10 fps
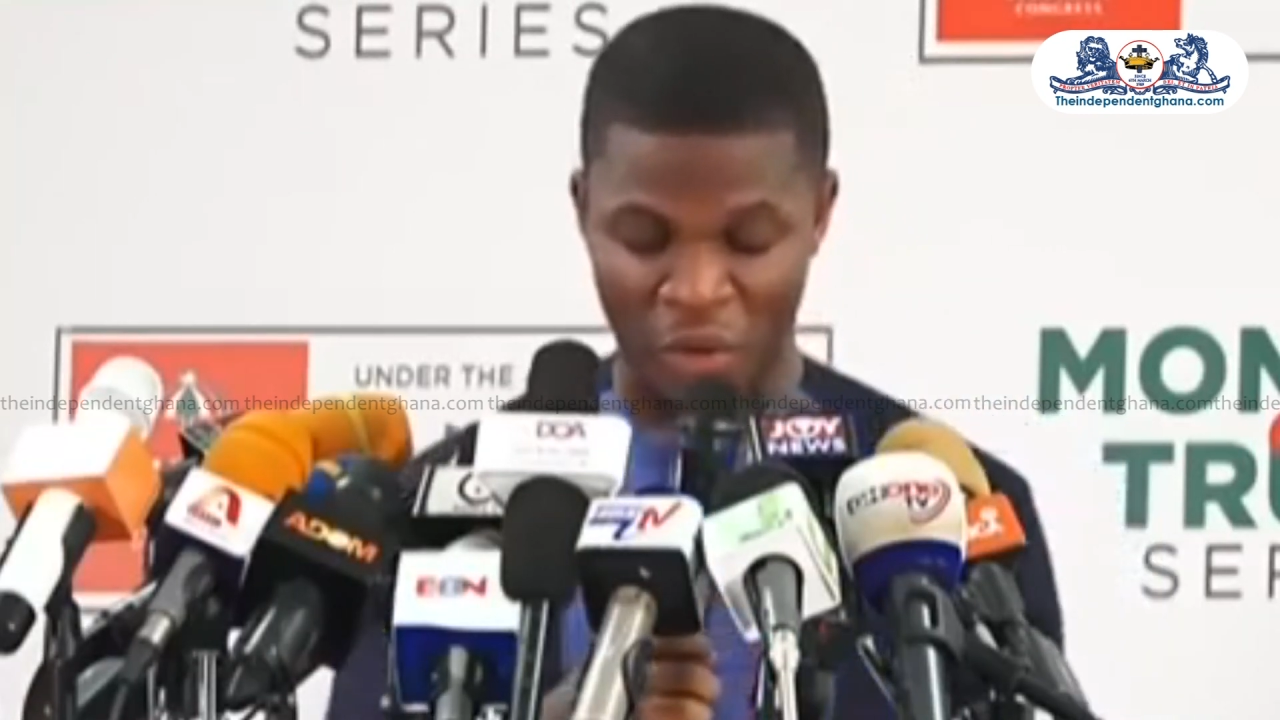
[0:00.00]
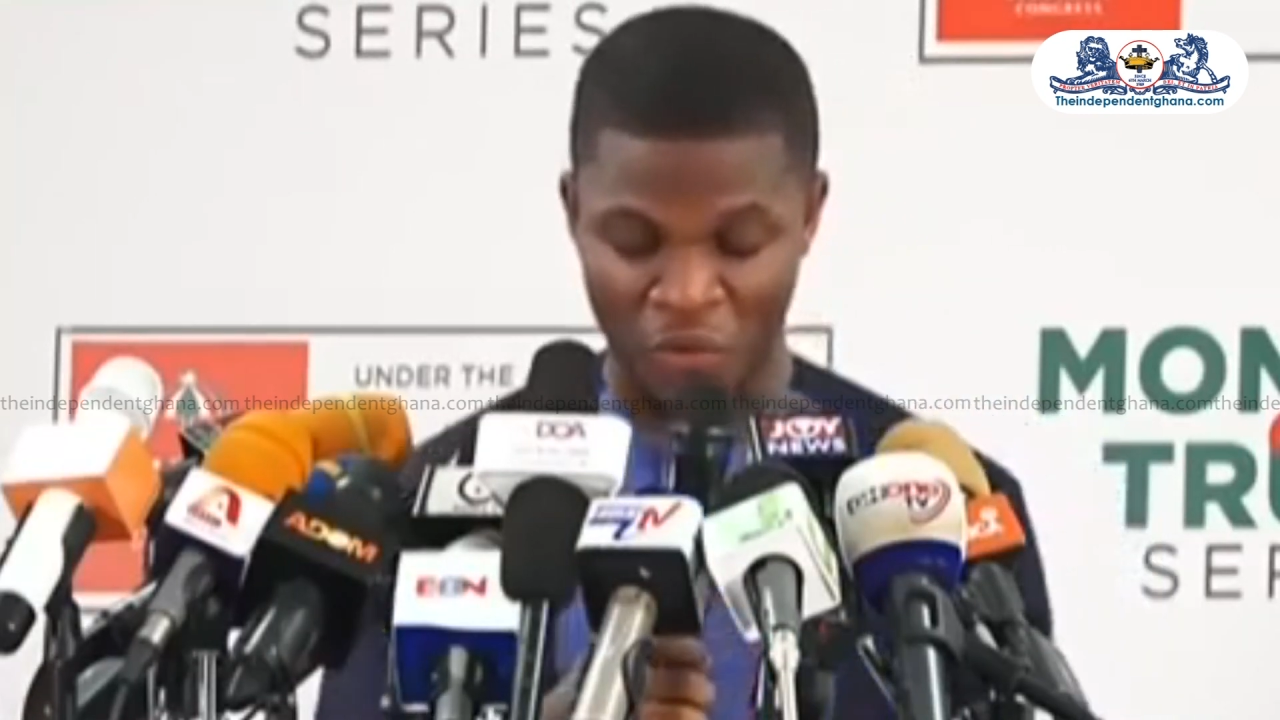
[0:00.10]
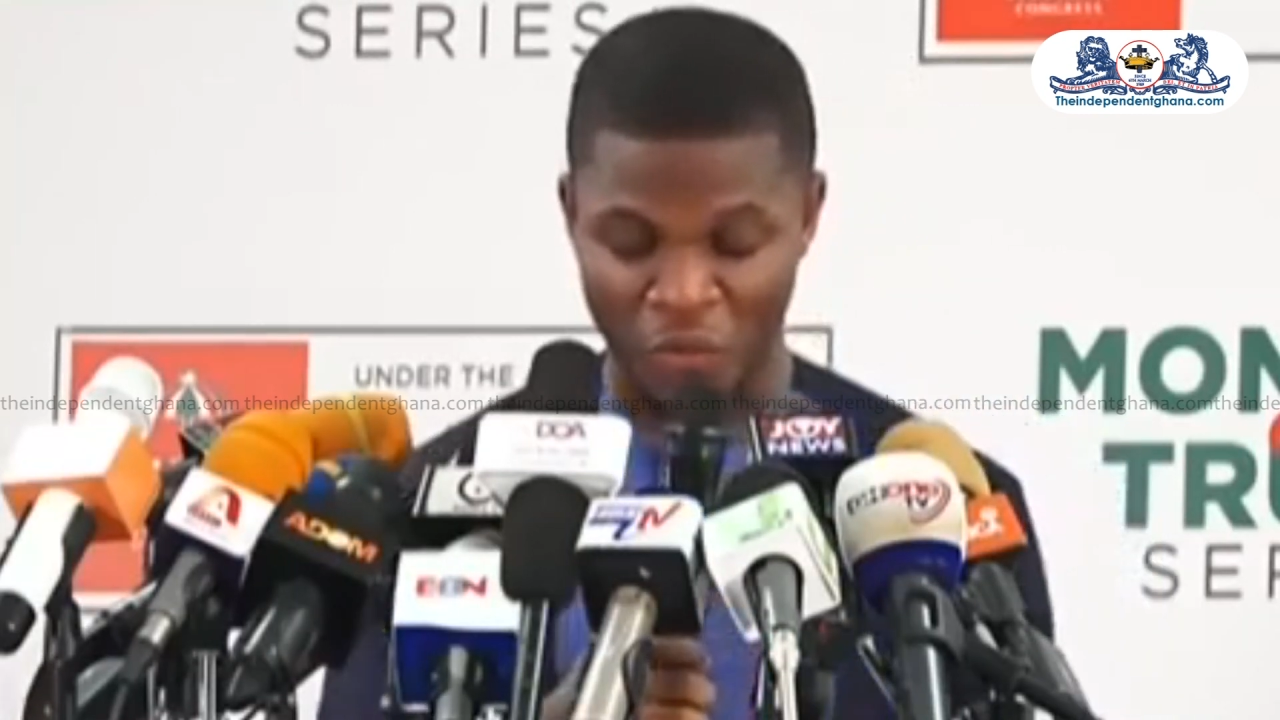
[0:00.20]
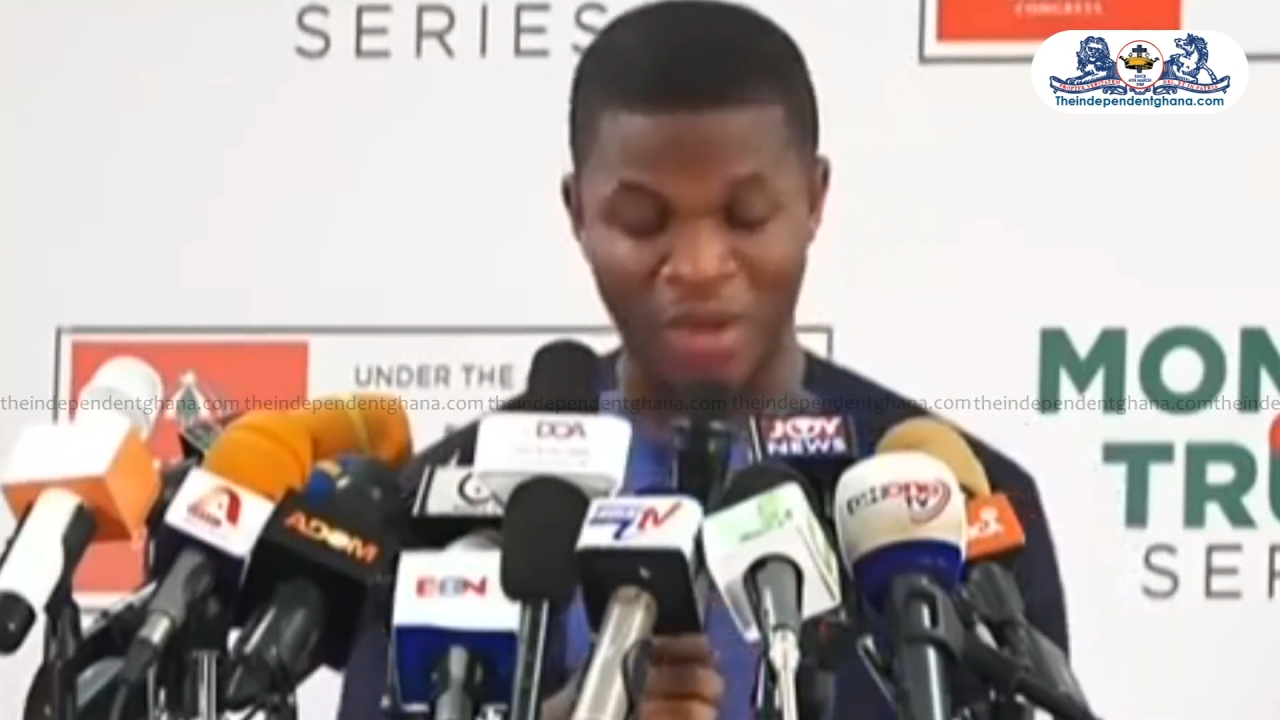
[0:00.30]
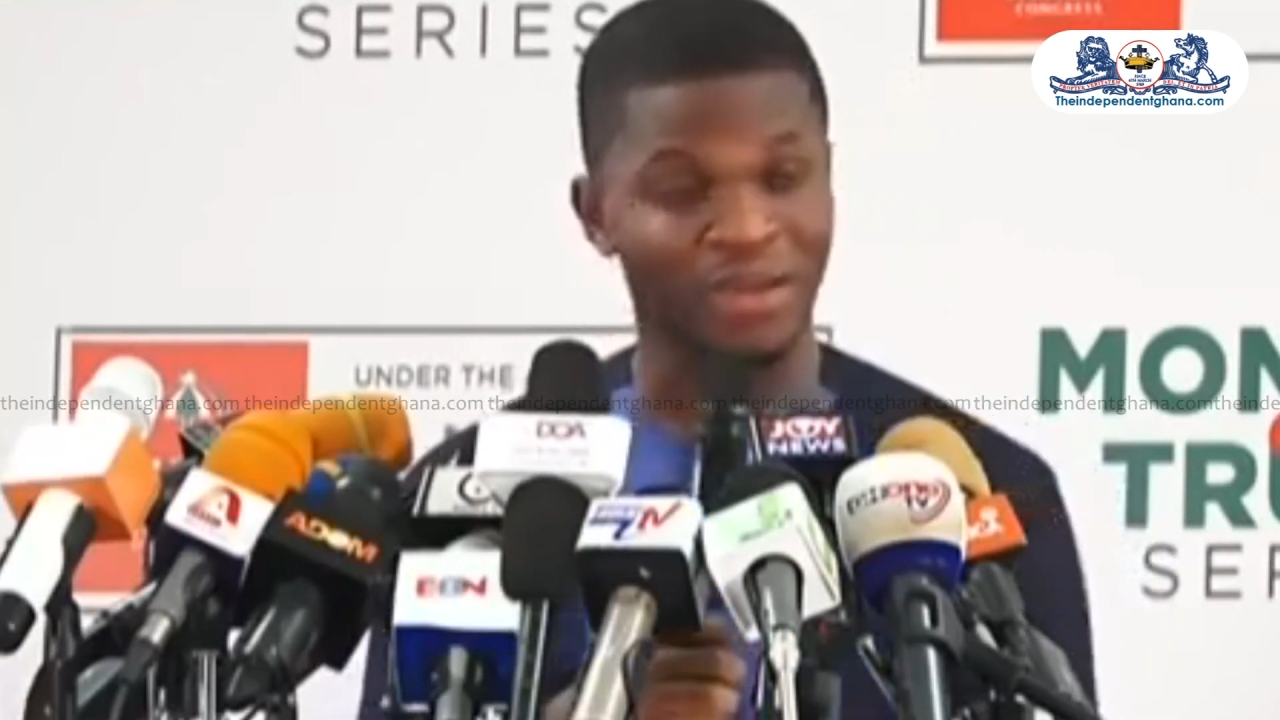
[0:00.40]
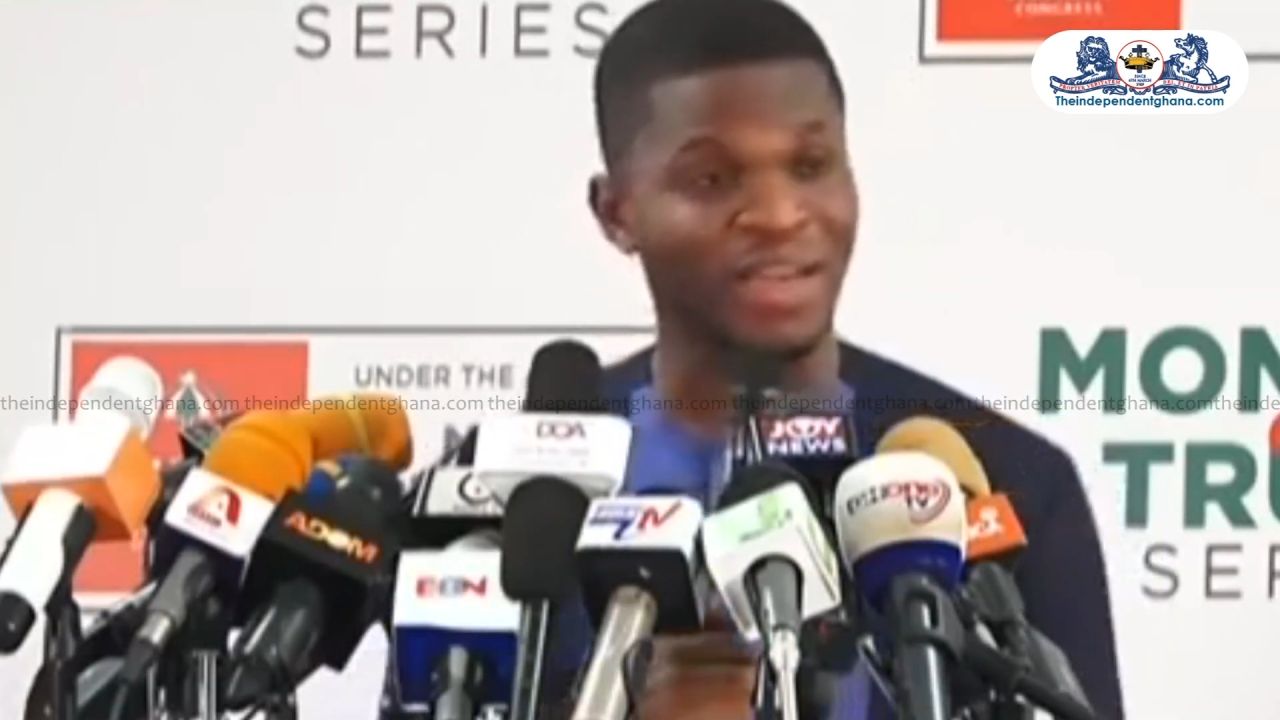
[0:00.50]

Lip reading: Akufo-Addo